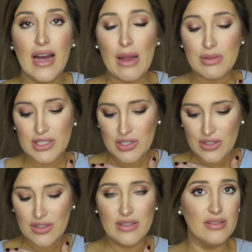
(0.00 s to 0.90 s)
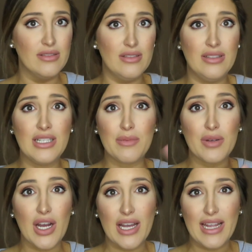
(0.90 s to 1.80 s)
I'm still
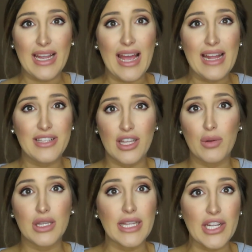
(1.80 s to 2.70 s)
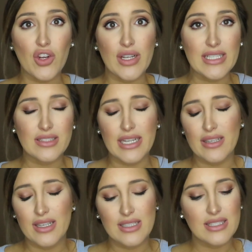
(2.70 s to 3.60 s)
dealing with lingering
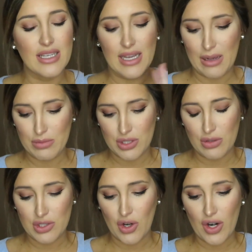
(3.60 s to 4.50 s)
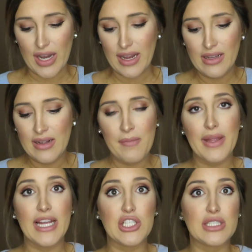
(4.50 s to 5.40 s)
sickness. I'm so sorry.
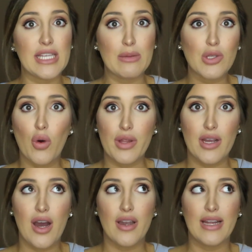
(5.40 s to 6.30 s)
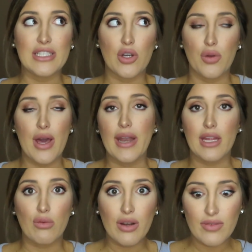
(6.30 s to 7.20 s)
It just keeps holding on and I don't know how to
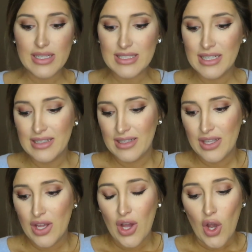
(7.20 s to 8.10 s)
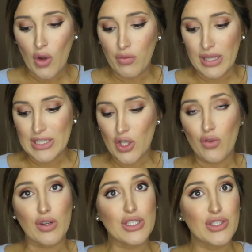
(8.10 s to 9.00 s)
get rid of it. Hopefully it's
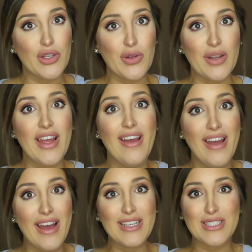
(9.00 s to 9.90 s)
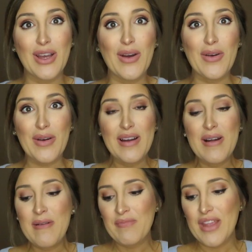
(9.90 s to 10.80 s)
over soon. So,
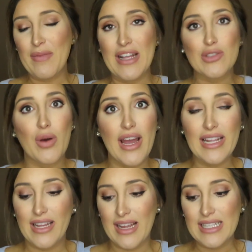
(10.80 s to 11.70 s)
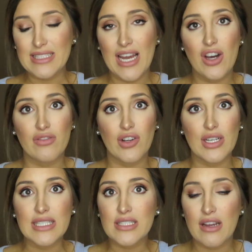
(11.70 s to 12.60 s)
and that's why, again, I sound
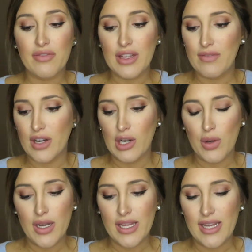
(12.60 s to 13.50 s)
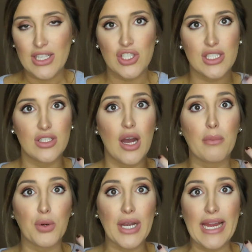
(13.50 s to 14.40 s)
very stuffy, very runny. It's just
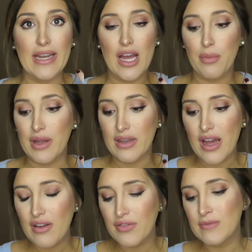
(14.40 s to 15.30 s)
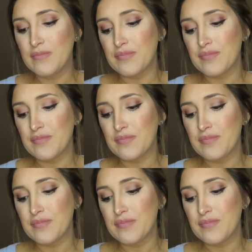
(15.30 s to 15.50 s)
not breaking up enough.